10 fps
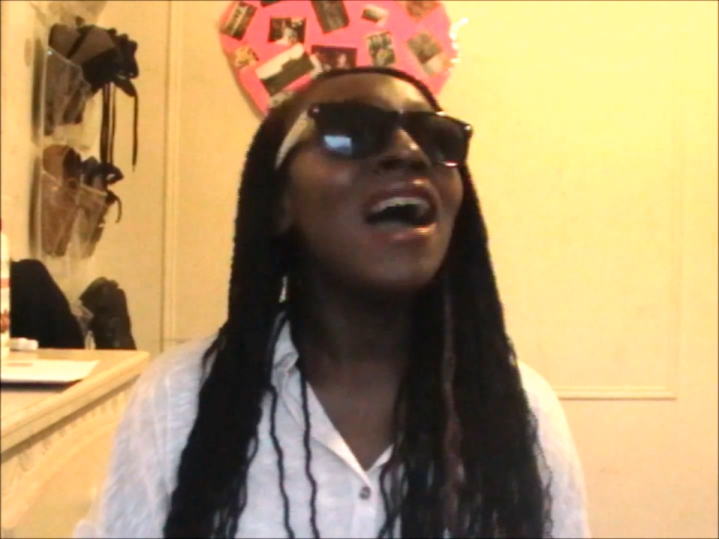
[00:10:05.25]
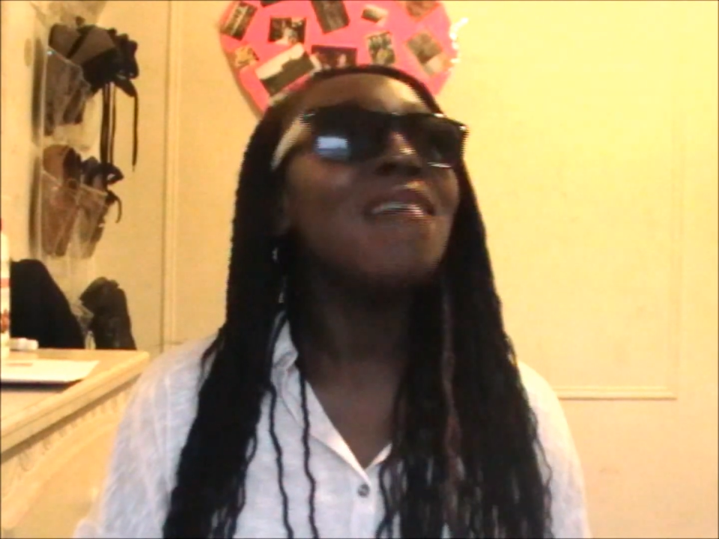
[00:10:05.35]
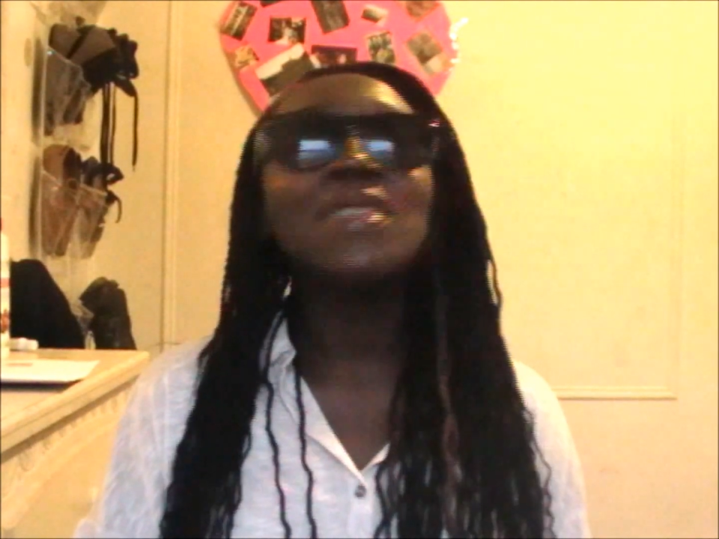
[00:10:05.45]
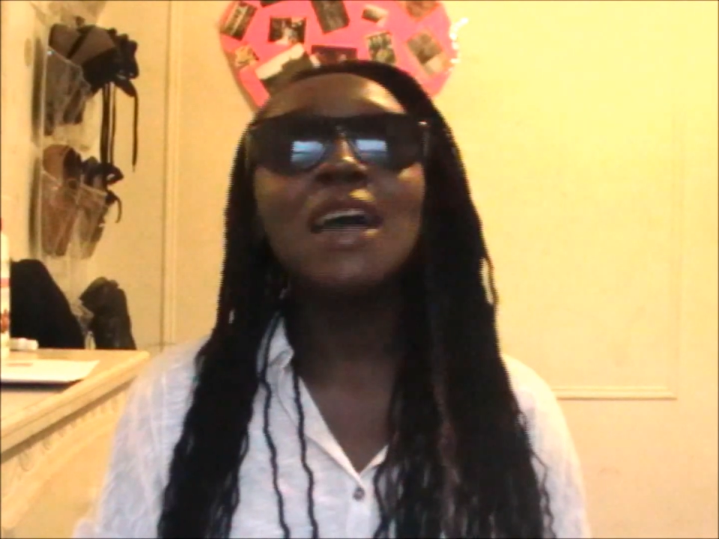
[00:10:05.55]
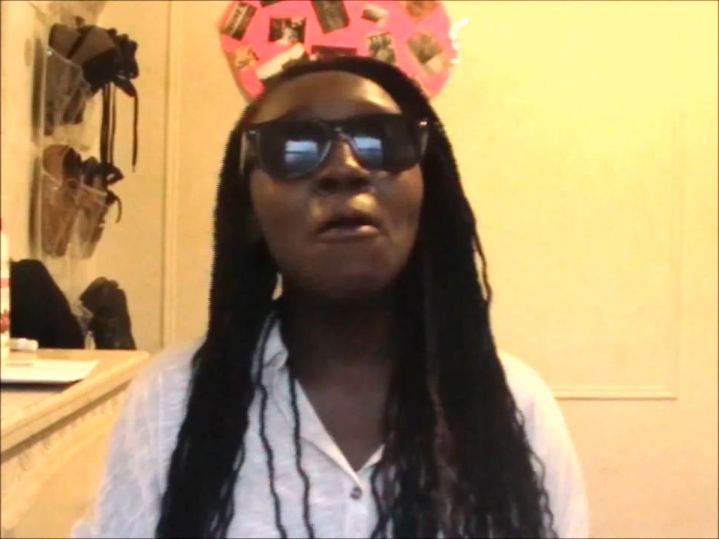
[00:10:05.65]

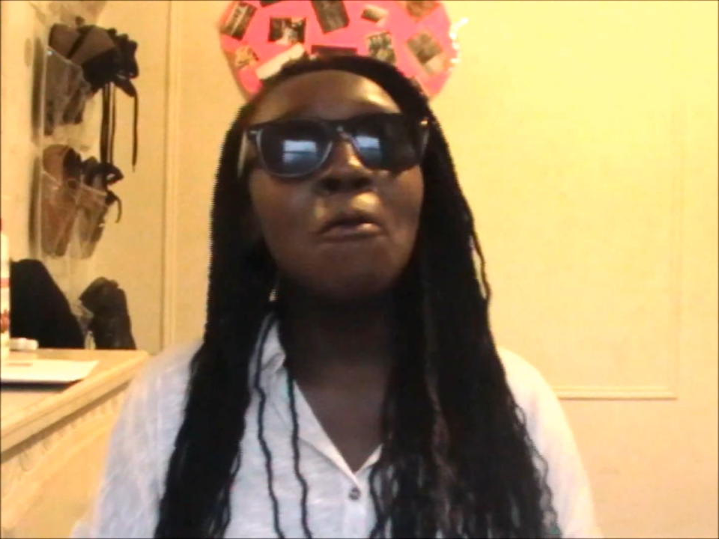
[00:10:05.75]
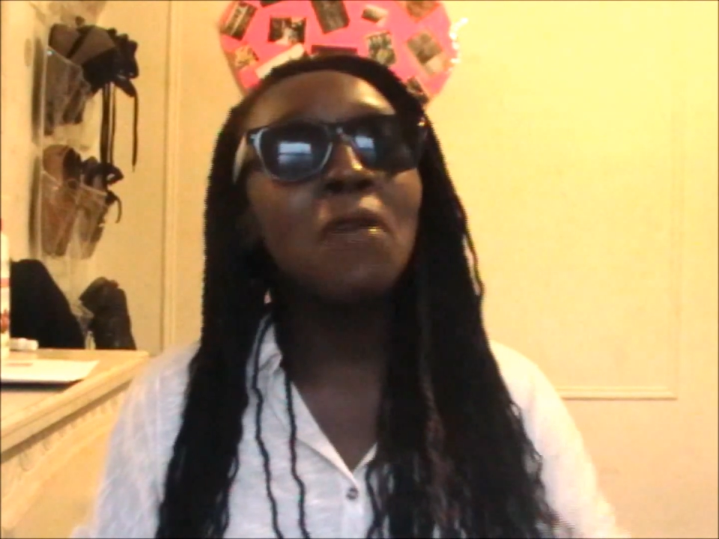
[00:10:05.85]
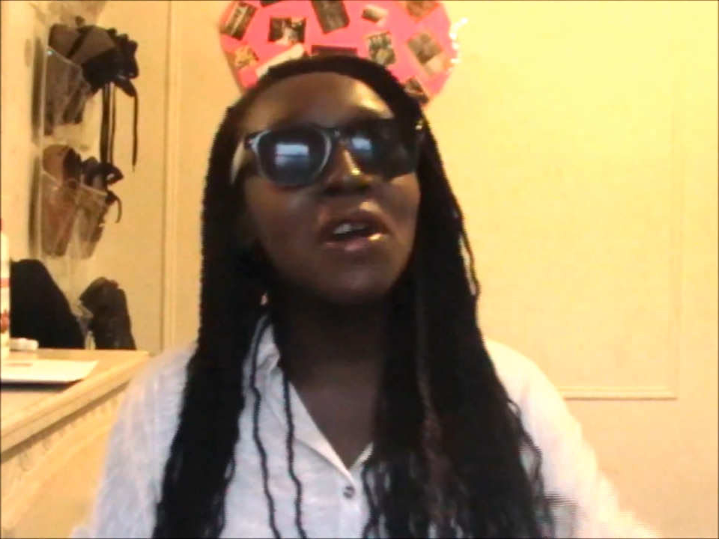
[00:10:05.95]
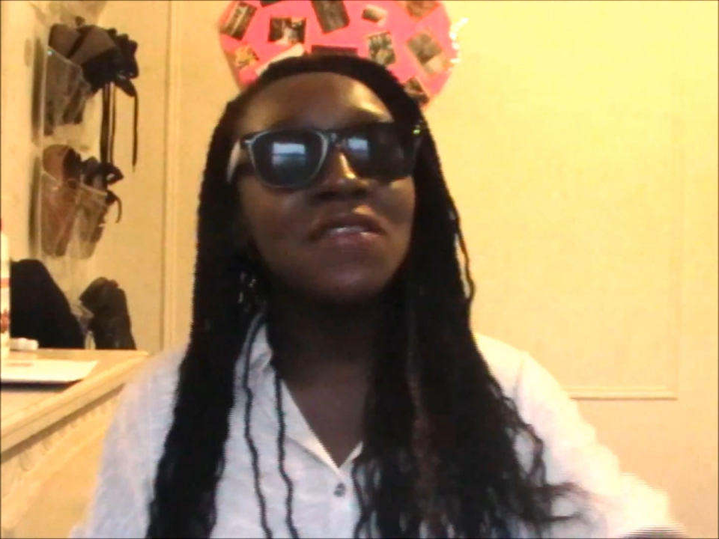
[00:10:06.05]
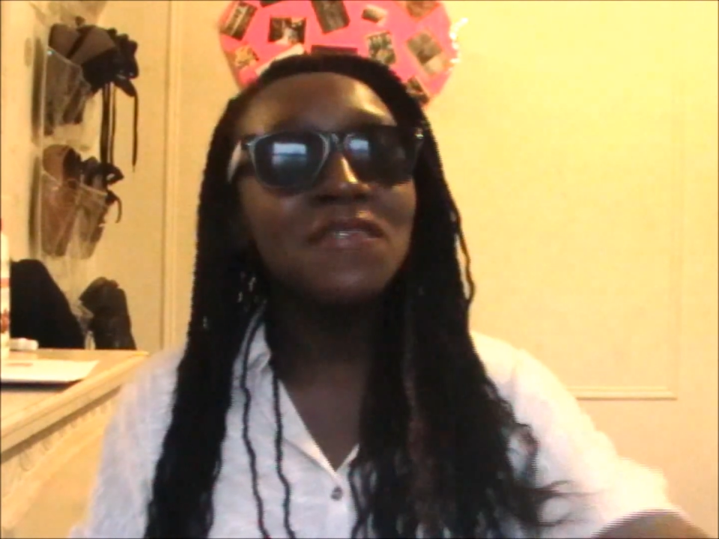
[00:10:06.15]
I'm that
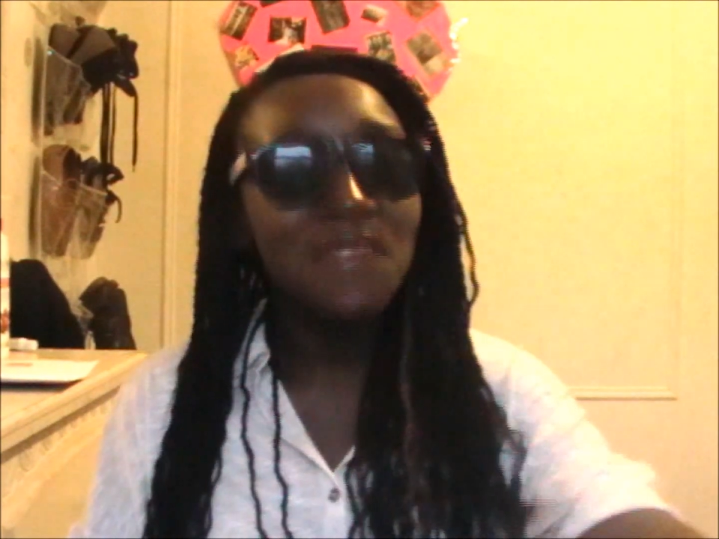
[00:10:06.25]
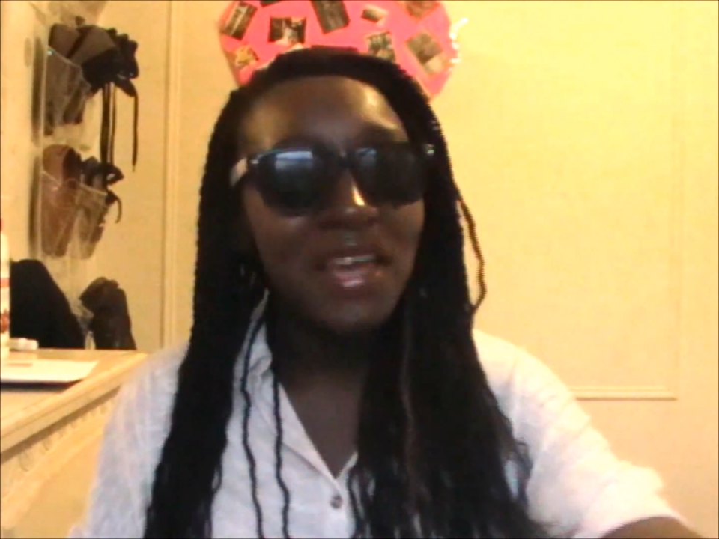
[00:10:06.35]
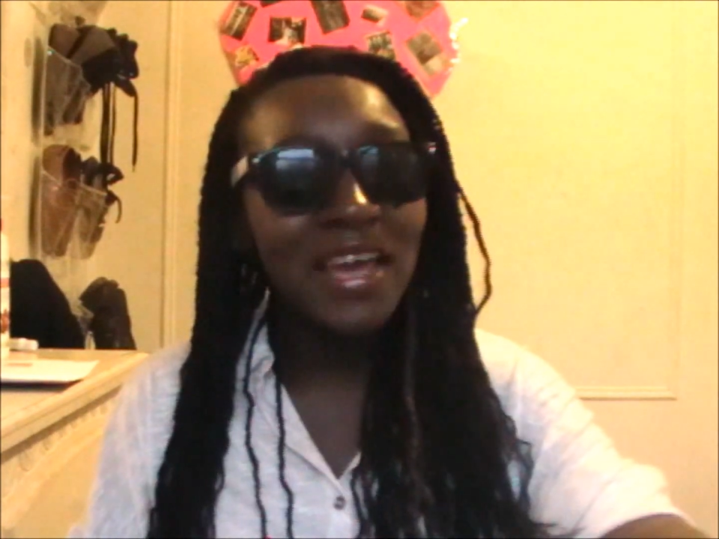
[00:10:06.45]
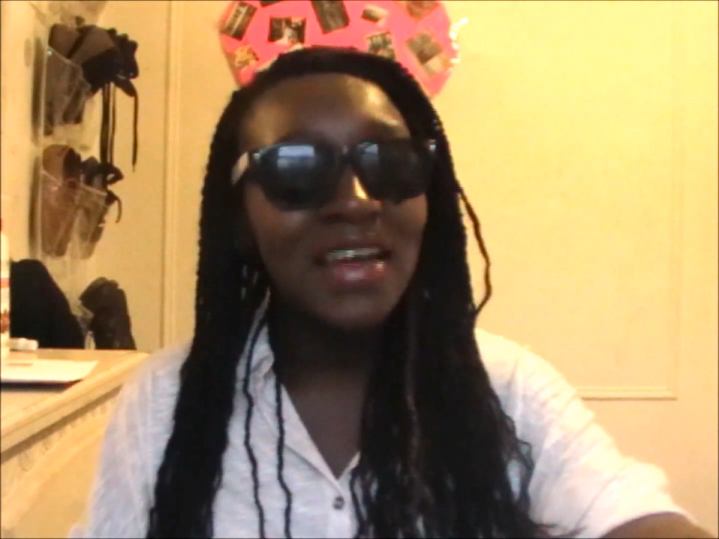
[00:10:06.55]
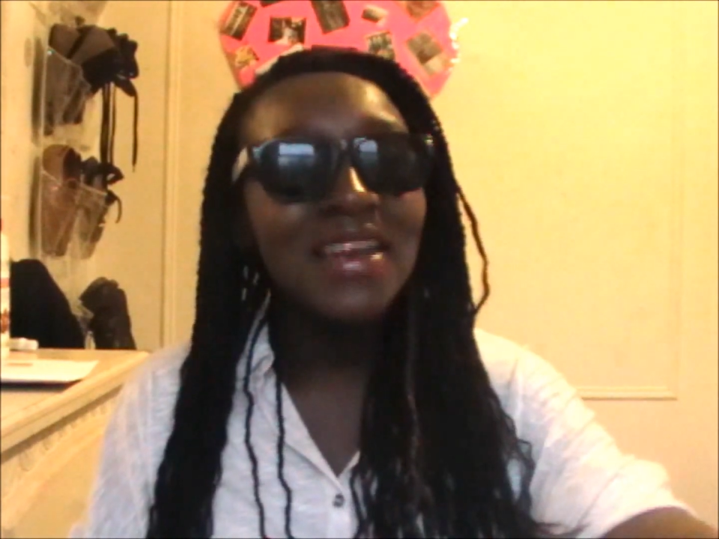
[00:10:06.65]
one
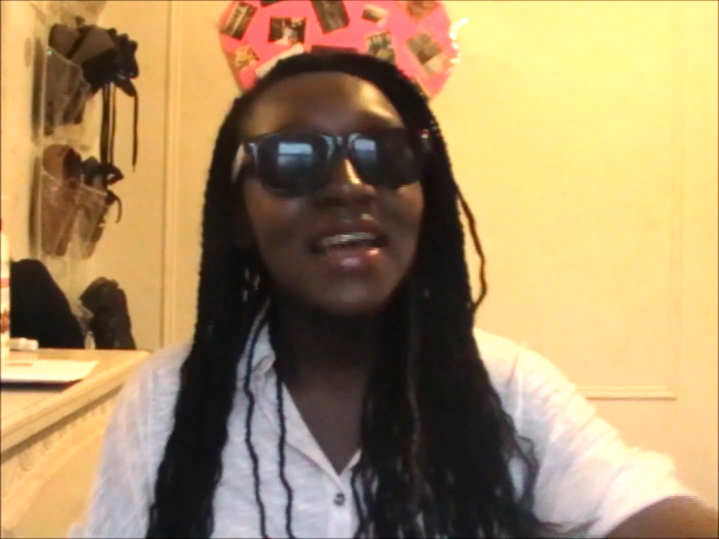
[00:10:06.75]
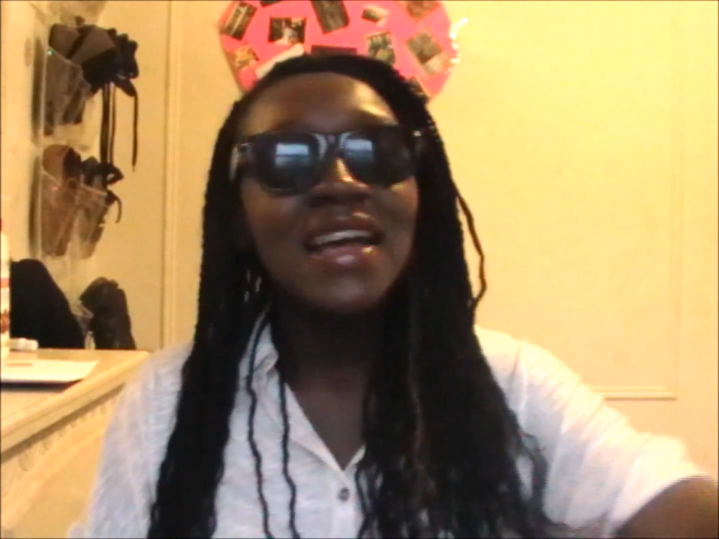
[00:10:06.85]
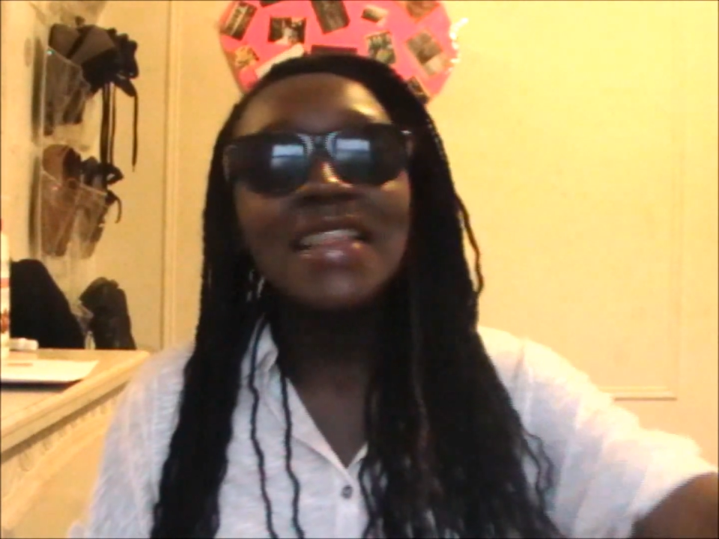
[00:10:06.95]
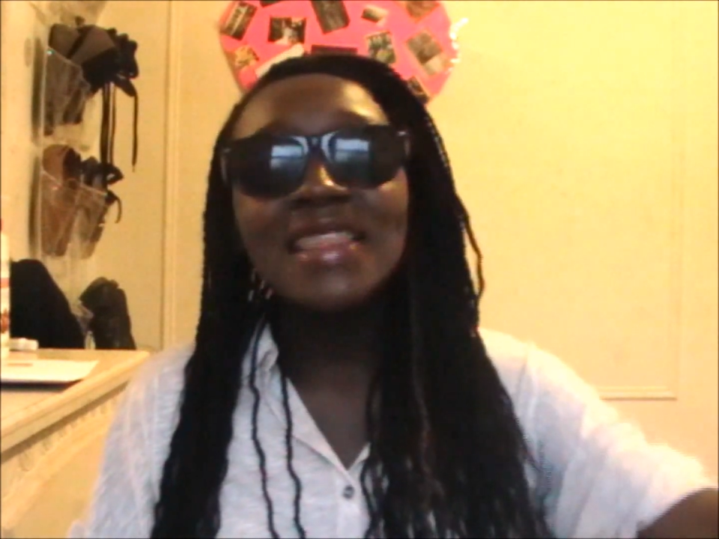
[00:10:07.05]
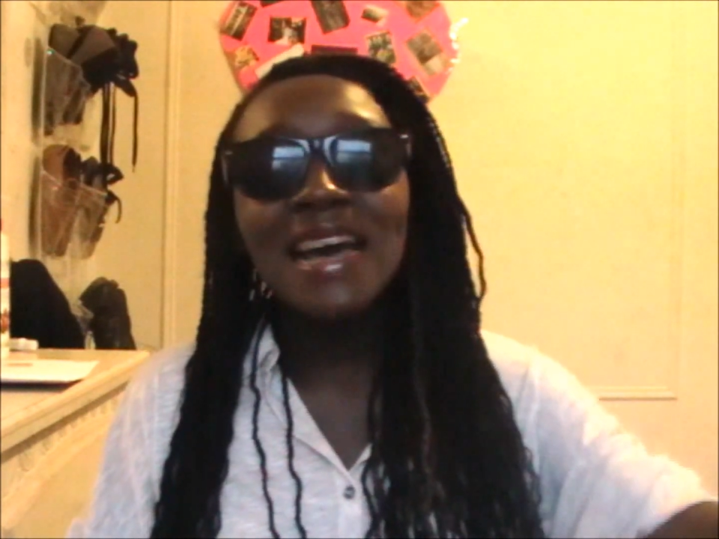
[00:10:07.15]
fan
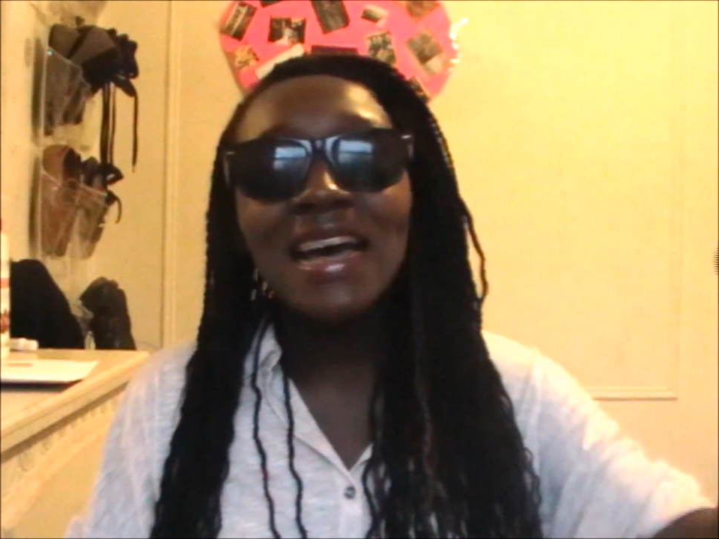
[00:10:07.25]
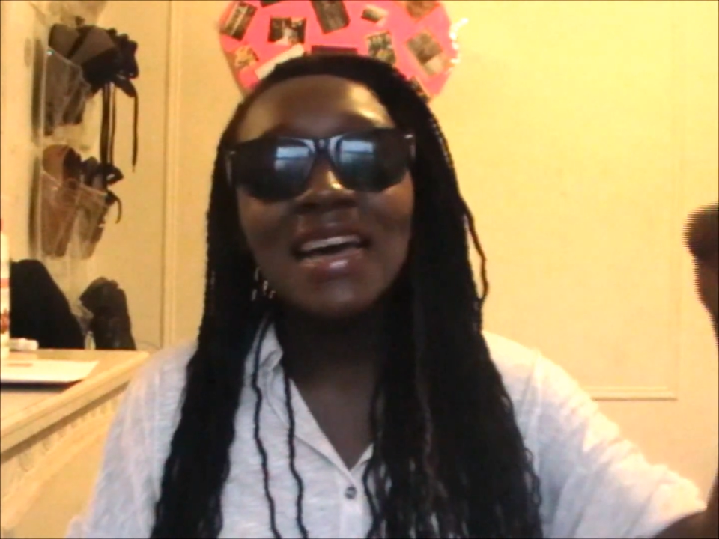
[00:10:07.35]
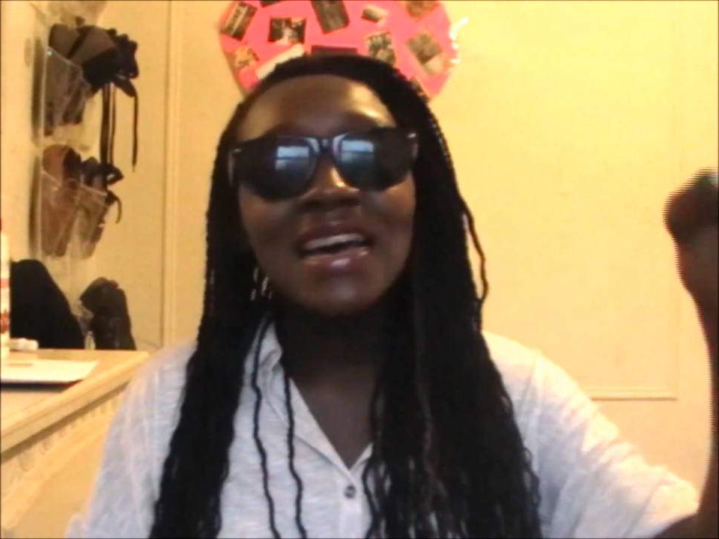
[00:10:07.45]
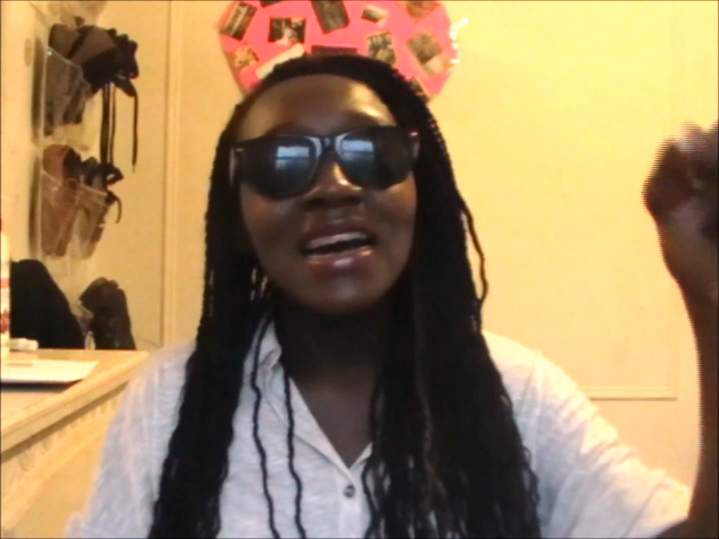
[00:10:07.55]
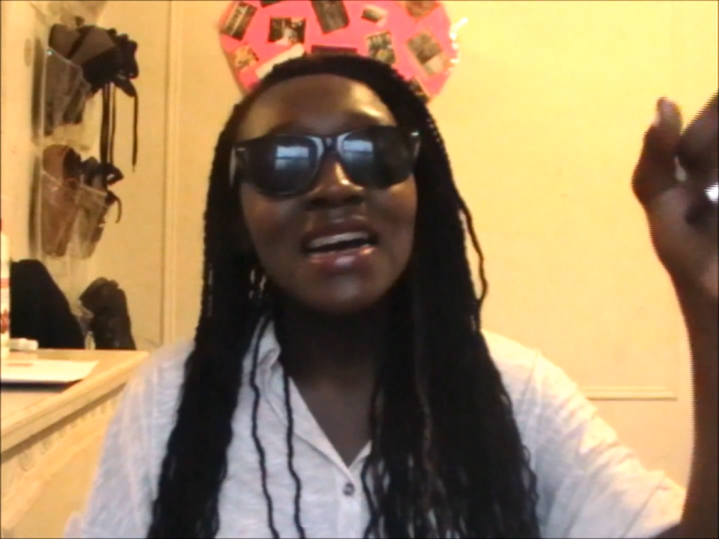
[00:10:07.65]
that